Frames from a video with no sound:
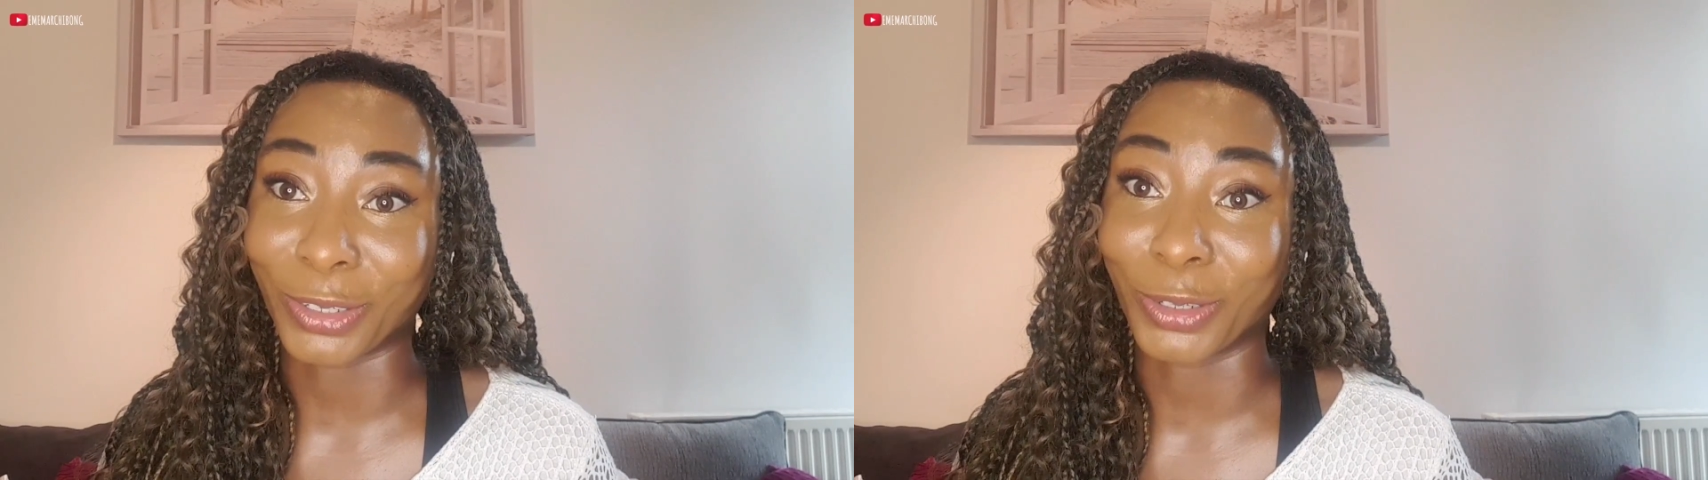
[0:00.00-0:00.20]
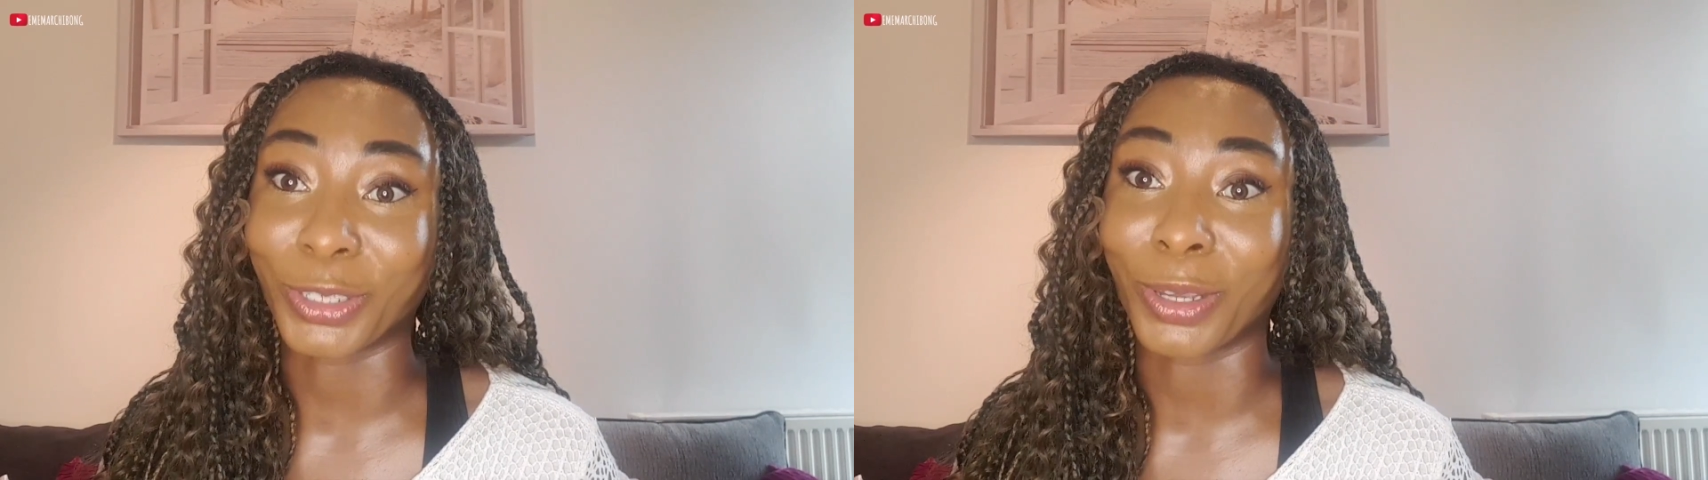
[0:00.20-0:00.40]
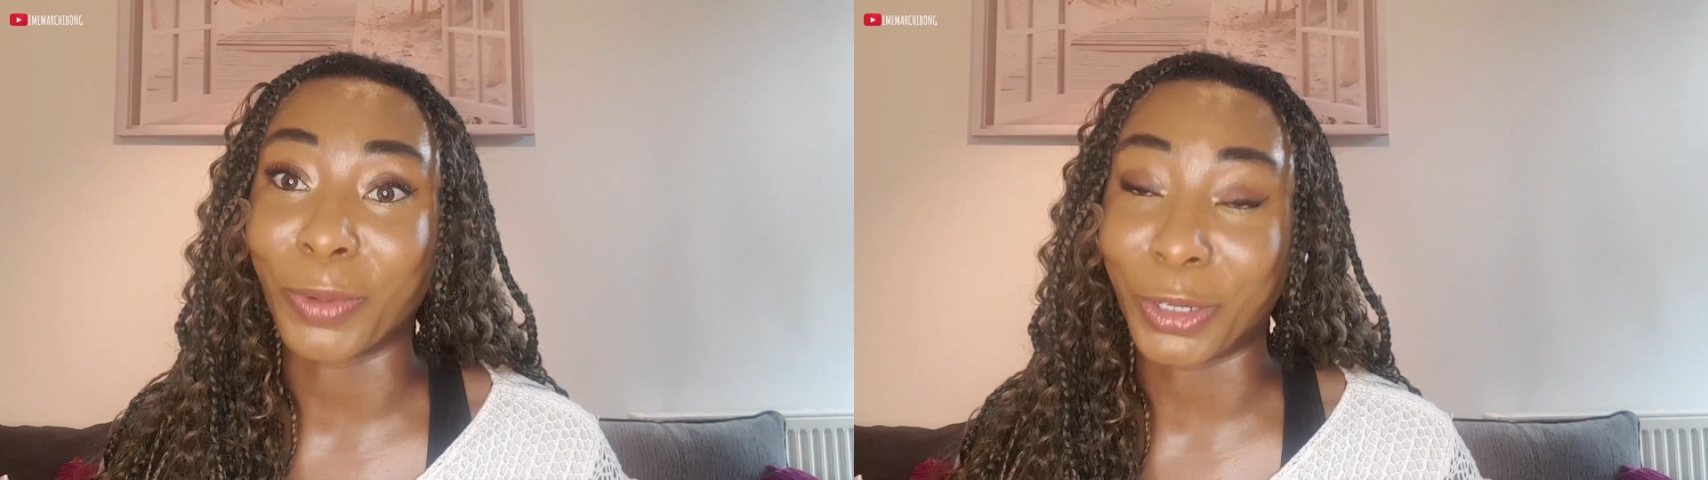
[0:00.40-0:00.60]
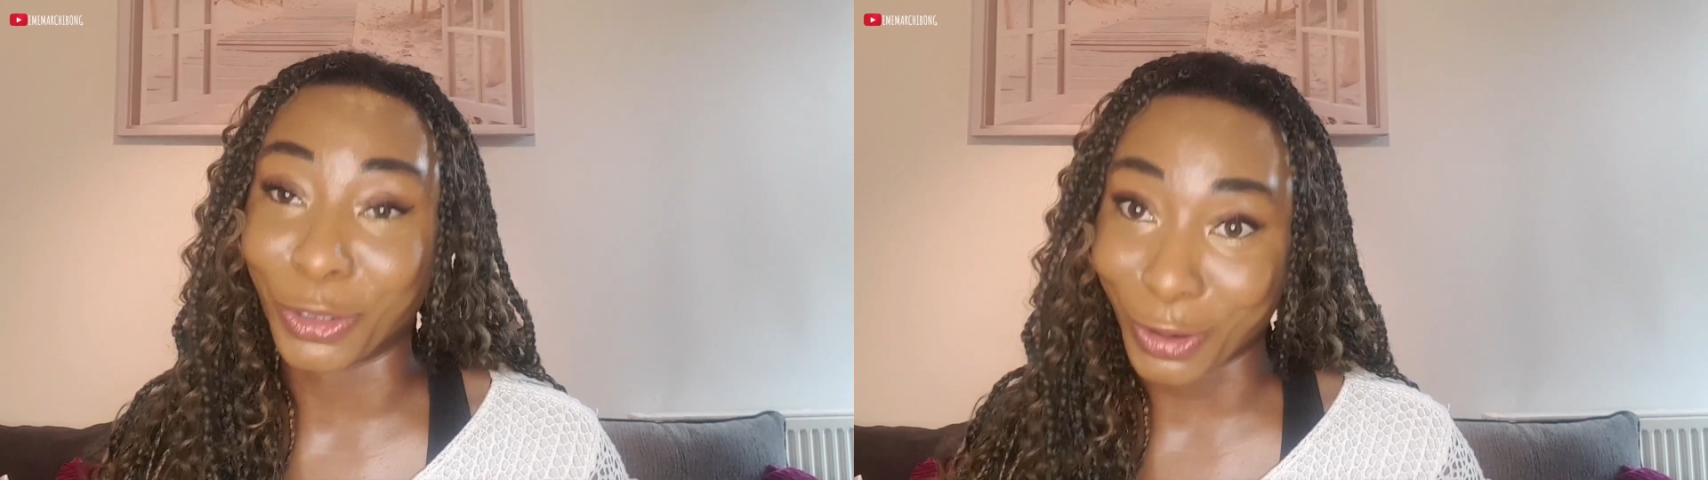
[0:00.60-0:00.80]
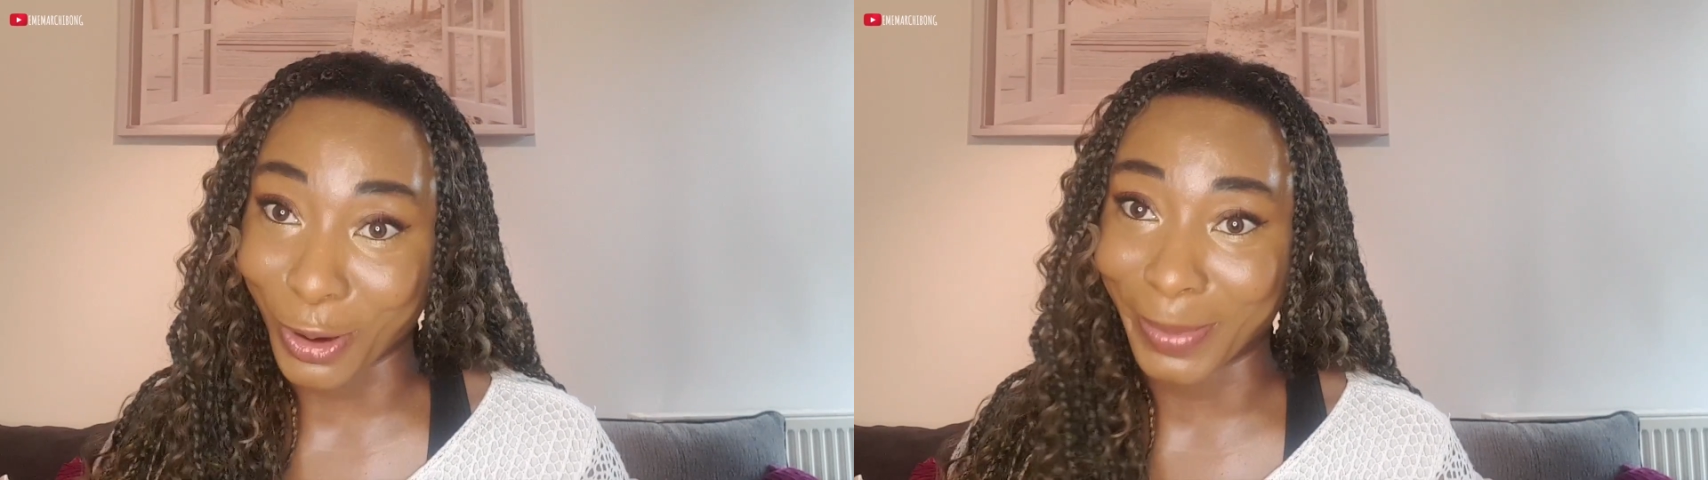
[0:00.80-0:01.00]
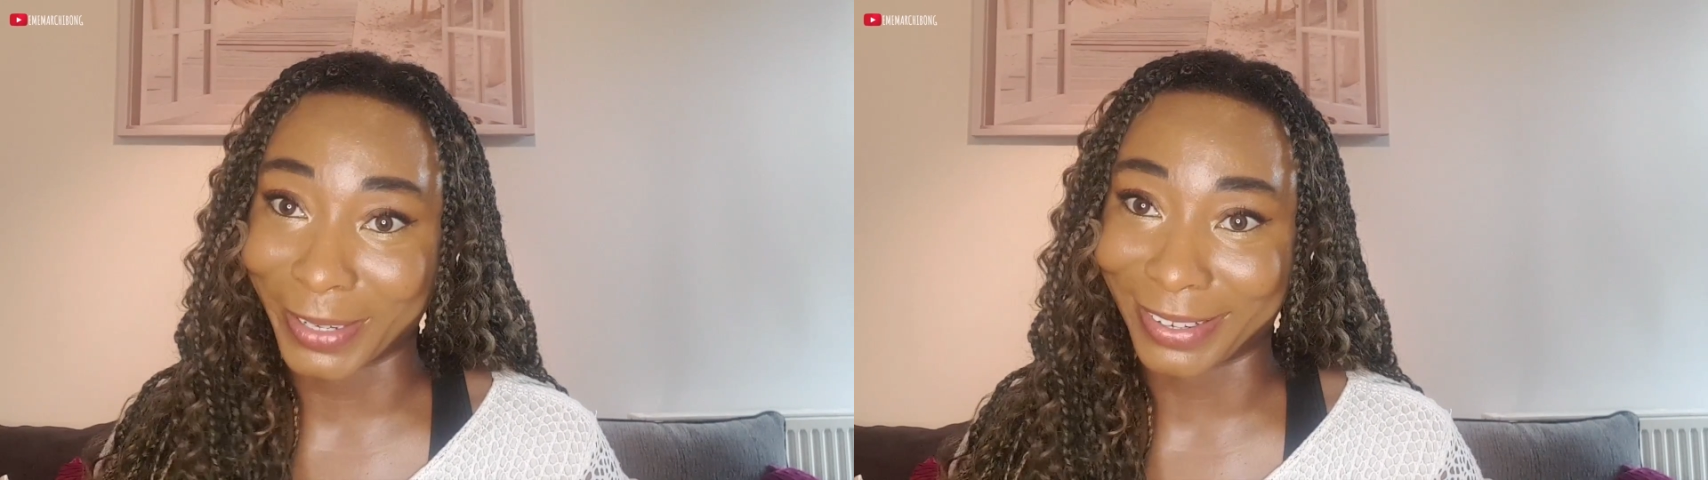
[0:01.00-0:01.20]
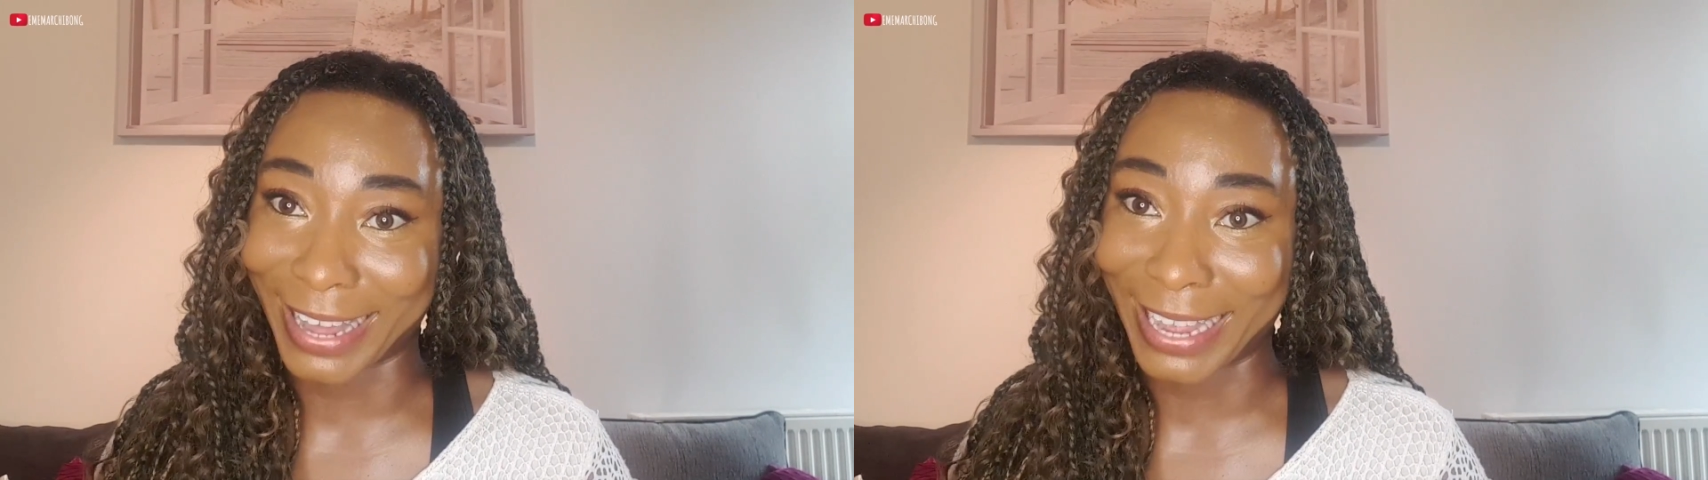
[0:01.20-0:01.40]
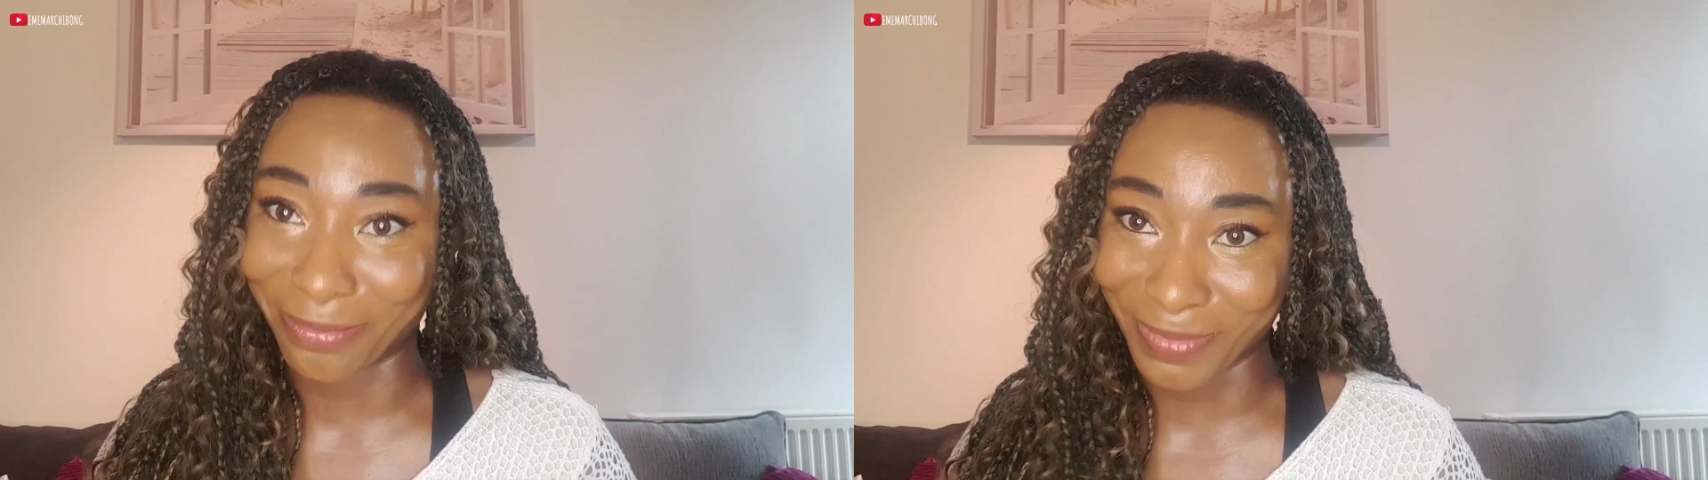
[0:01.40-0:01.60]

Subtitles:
So someone normal like